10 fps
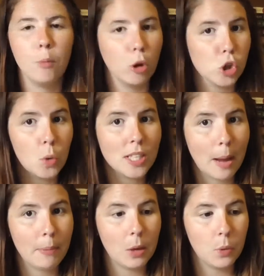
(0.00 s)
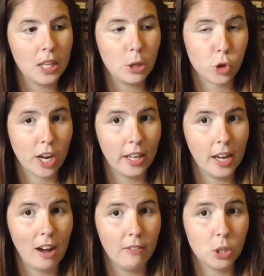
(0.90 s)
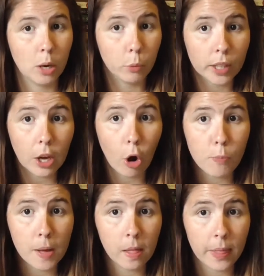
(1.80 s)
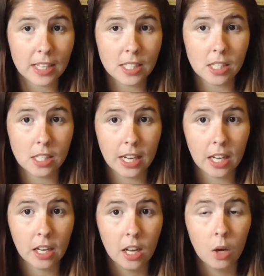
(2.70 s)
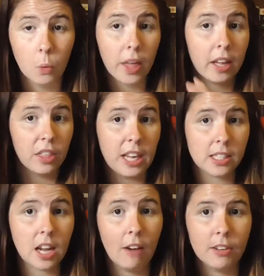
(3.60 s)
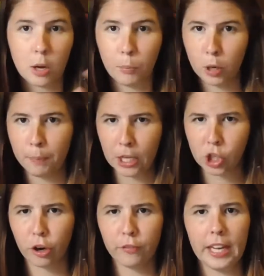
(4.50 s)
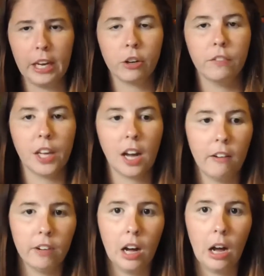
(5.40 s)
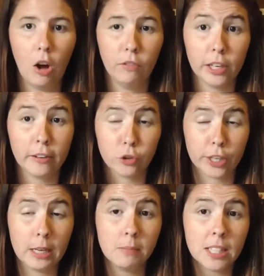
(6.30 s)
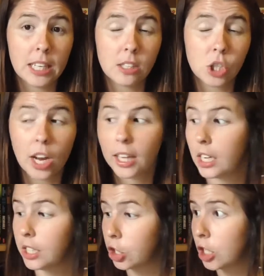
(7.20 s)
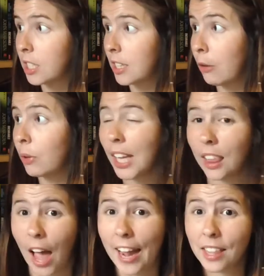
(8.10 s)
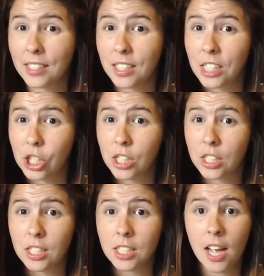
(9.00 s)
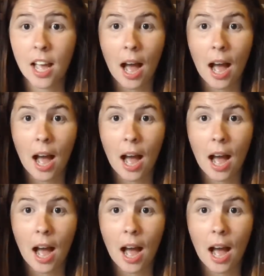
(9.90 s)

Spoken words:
I'm not sure what's happening with the Australian cover. So I'm really hoping that they stick with like these covers. I'll put a picture over here of the cover of Lair of Dreams in these Australian editions, because I really like these editions.